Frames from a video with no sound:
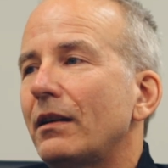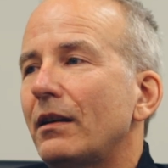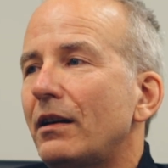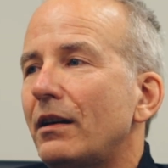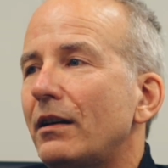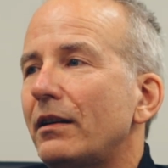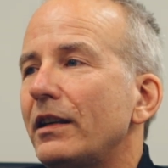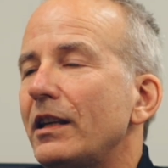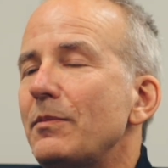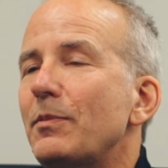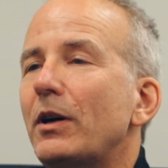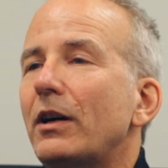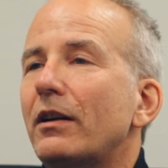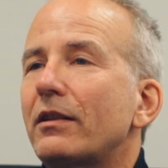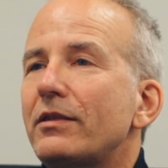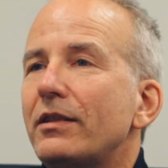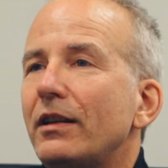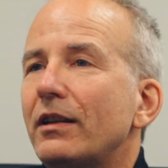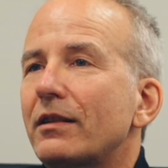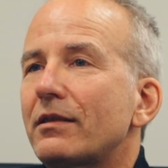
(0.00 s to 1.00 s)
uh,
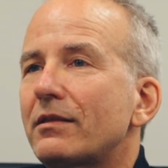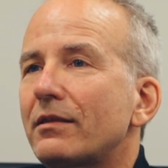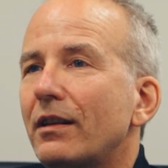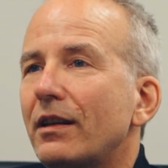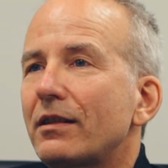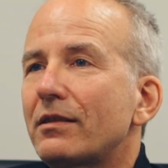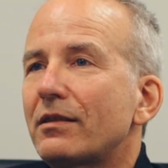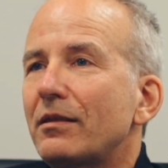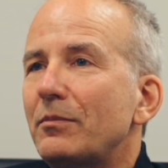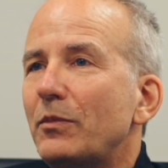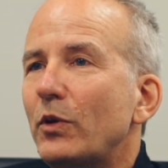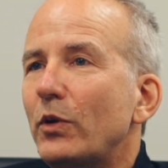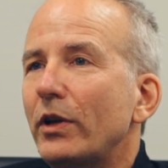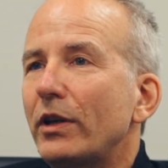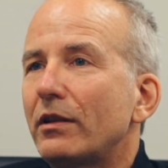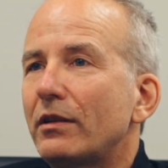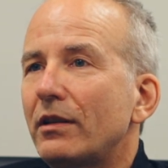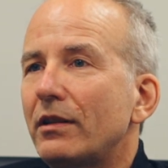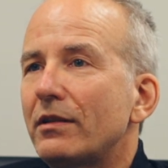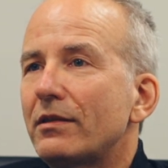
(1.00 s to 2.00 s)
epoxy at, at some
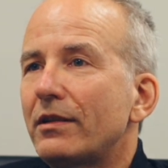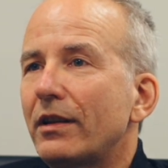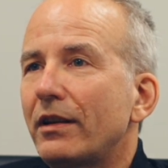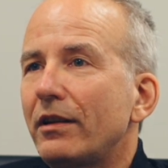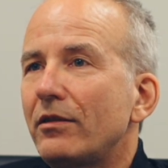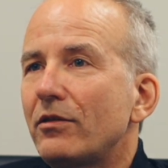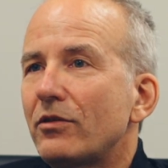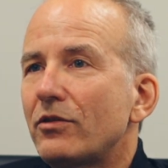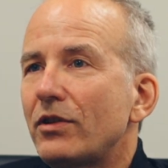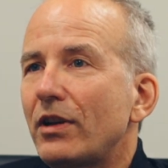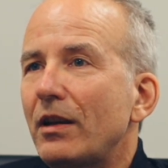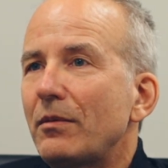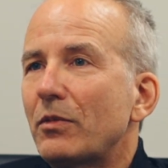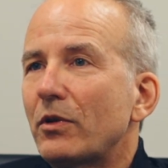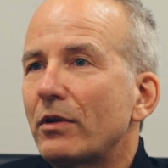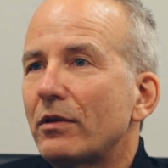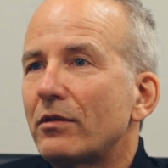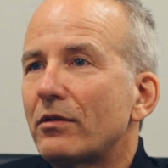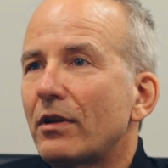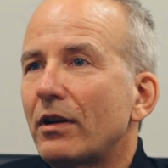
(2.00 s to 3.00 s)
point, then stick it in your
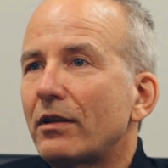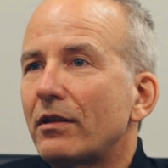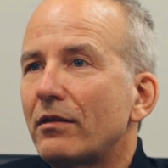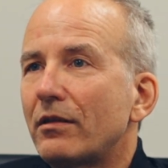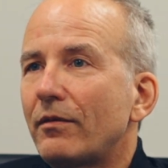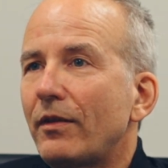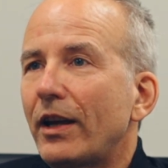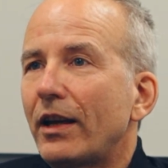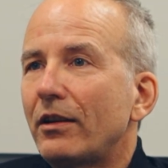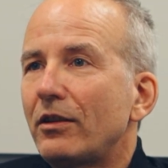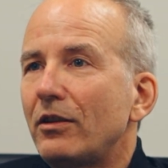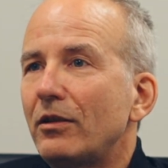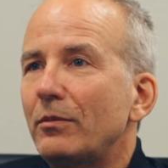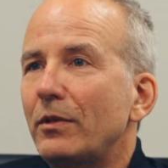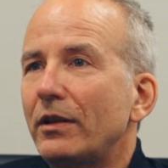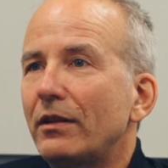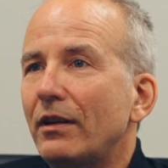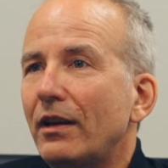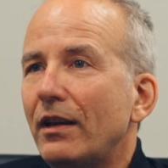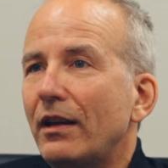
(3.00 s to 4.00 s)
chamber and draw it in a vacuum.
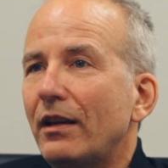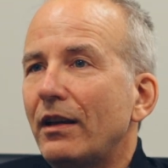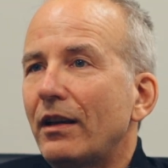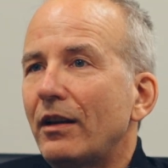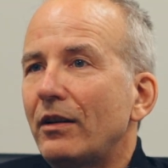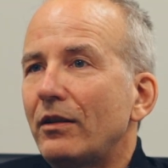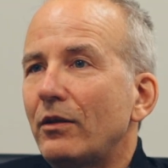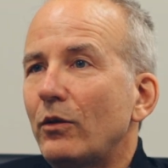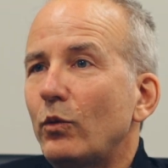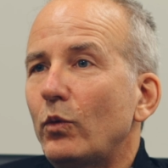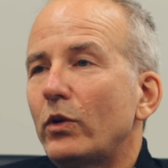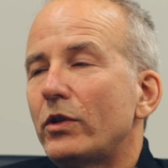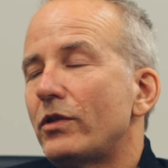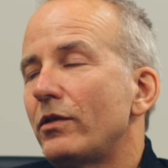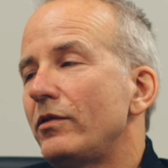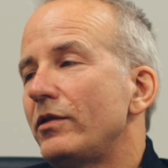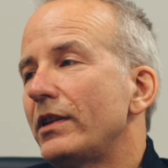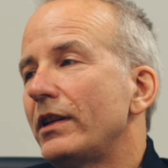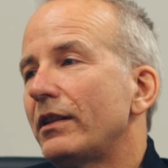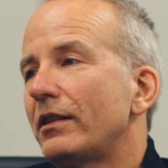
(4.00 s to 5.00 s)
And, and as
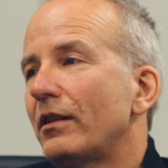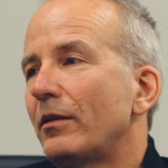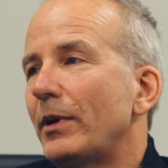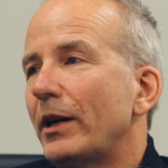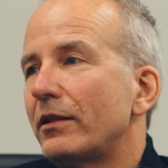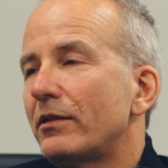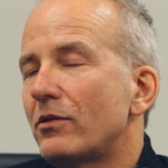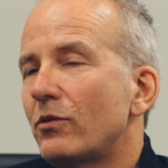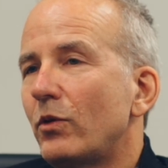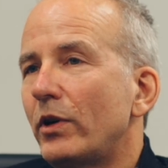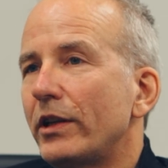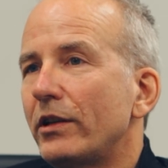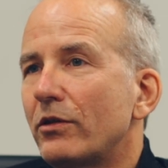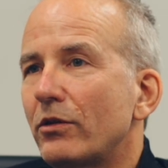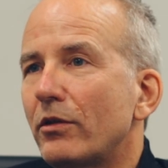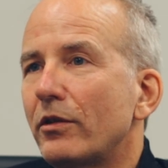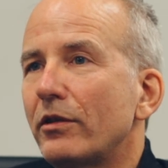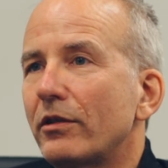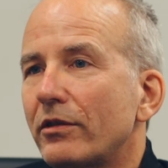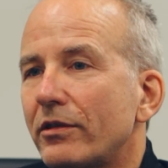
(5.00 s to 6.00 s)
soon as you get to about 20
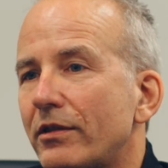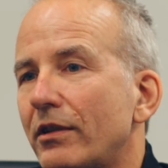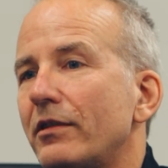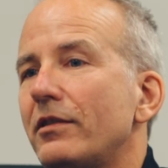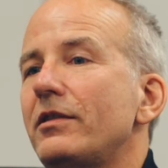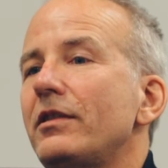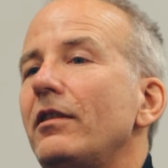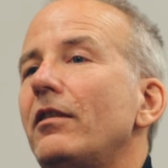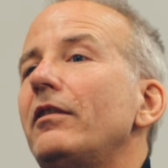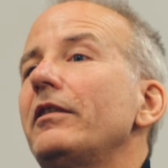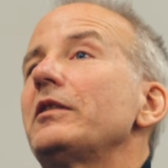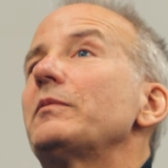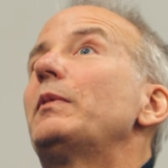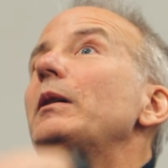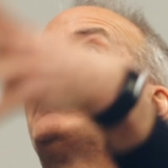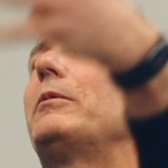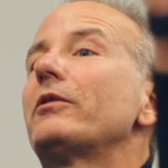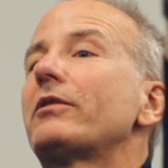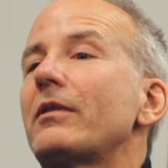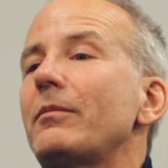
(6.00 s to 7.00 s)
torr, you'll start to see all these
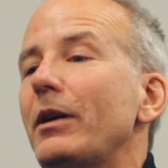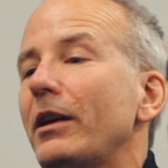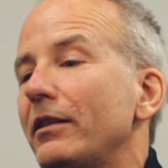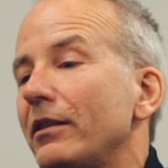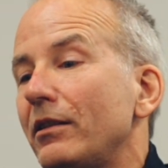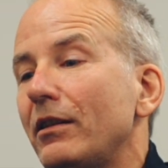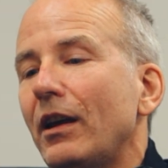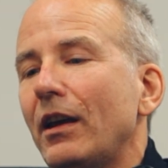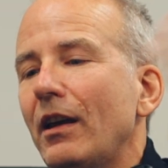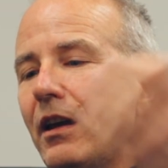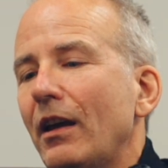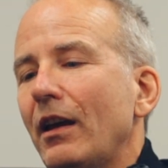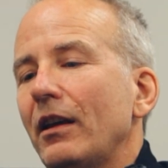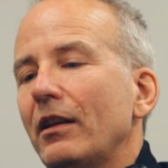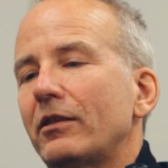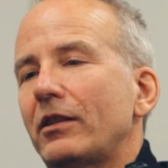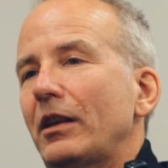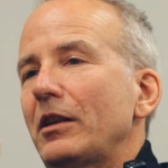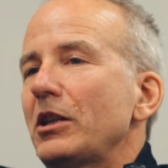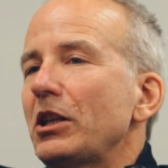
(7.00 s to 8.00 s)
bubbles come out. You,
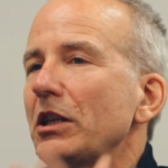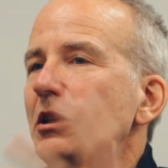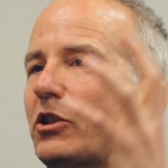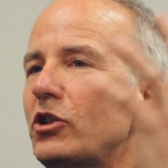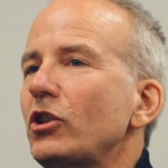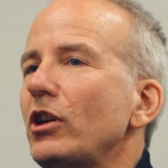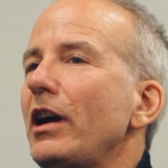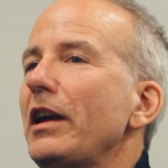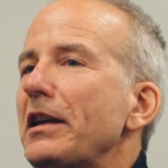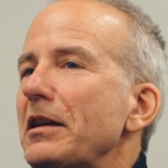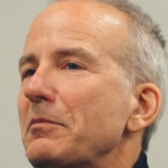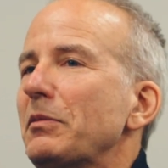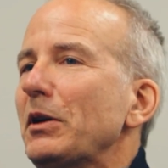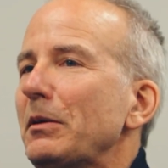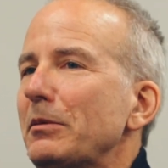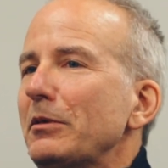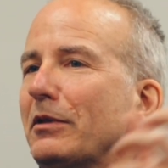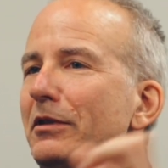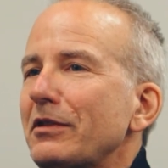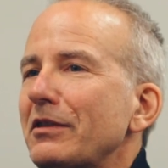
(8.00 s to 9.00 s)
the, giant
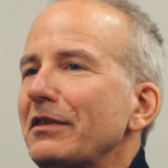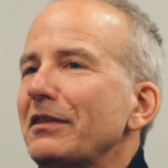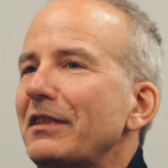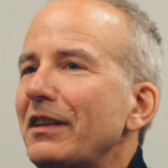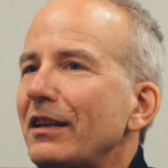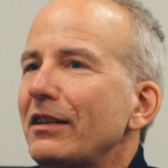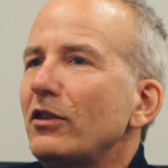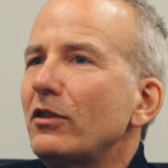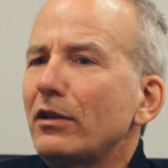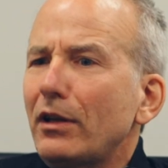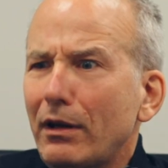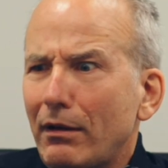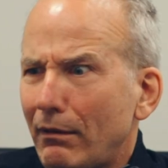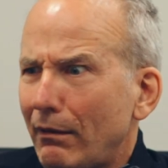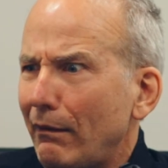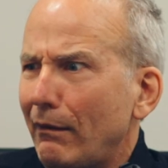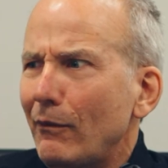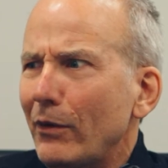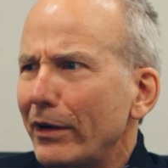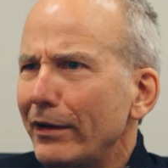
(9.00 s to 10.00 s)
bubbles that you're like,
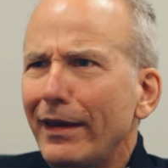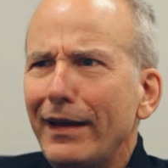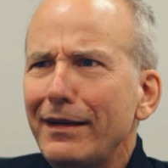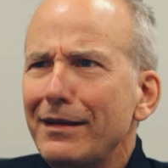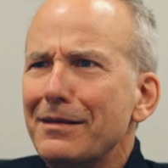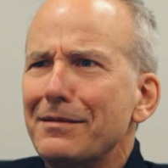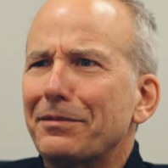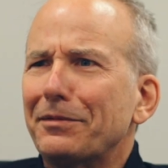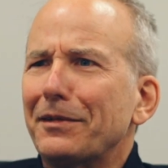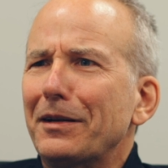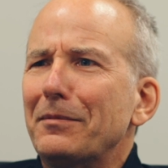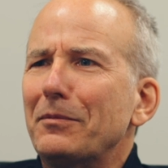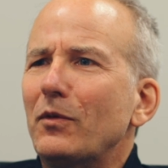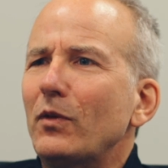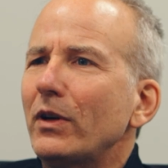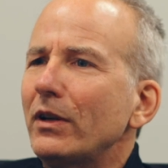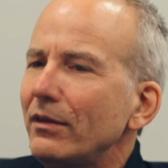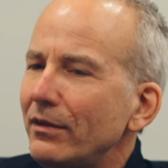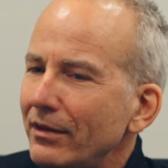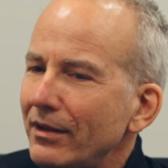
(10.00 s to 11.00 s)
where'd that come from?
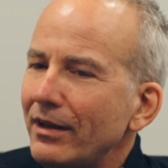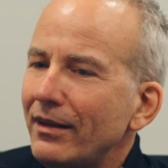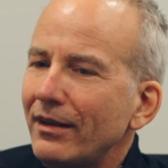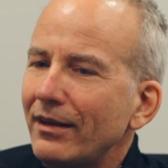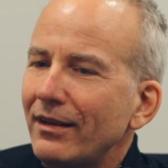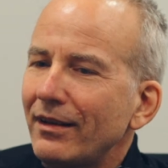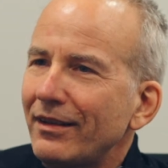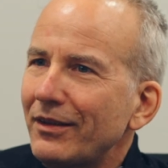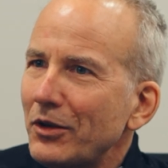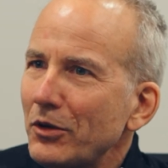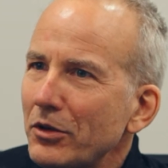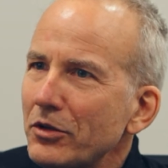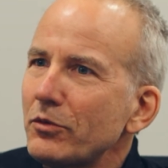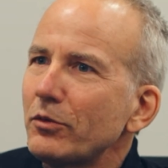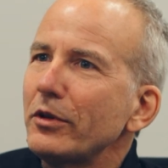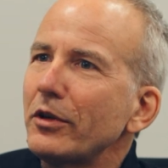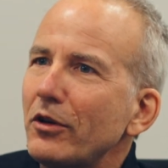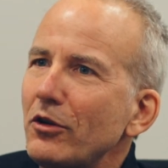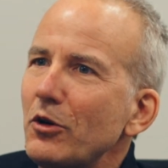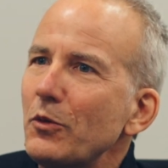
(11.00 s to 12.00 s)
Well, it, those
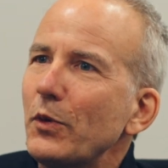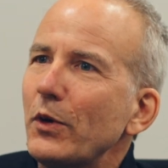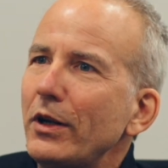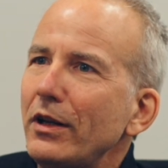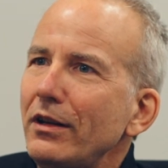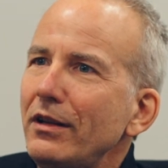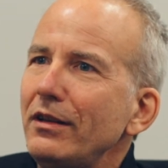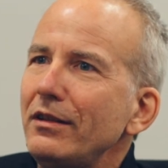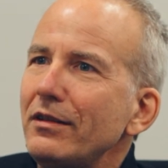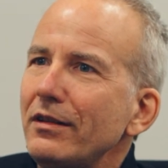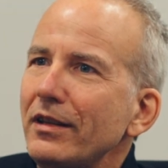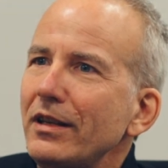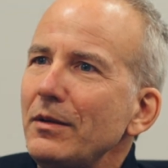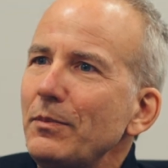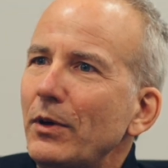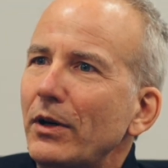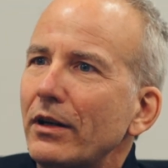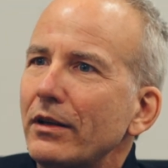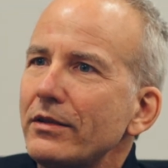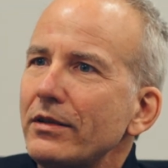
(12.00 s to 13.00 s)
were incorporated into the
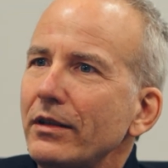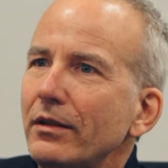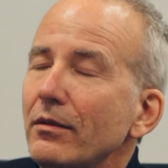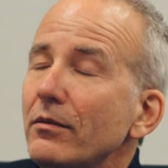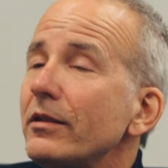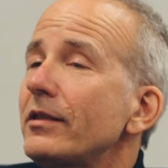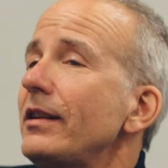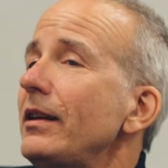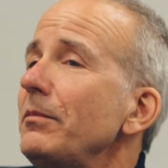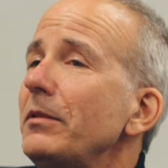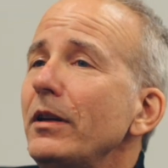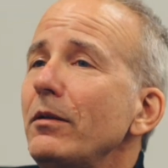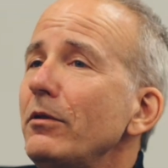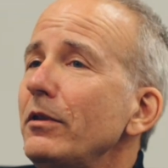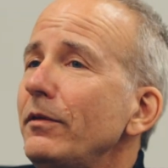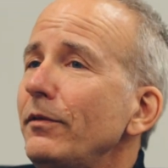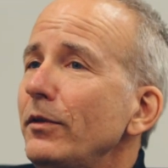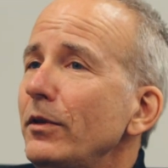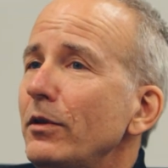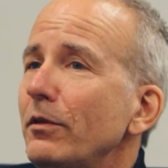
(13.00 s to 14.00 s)
yeah. epoxy. The same thing
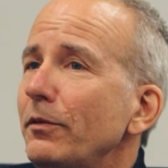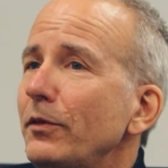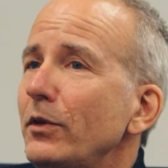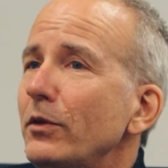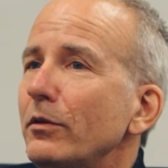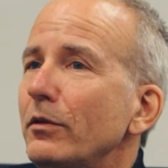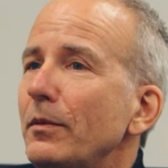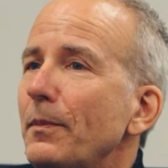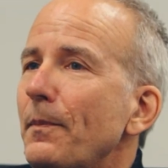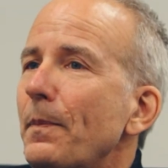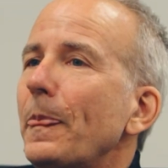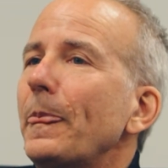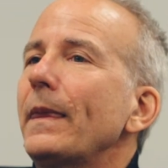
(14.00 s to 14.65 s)
with your food.